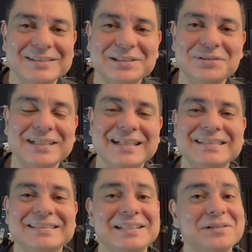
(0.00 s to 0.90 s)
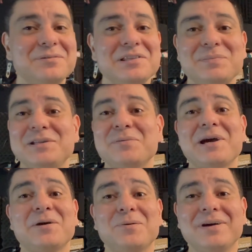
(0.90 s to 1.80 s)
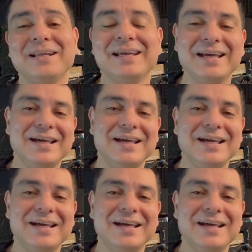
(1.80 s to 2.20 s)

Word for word: tuning in, sticking with me no matter what.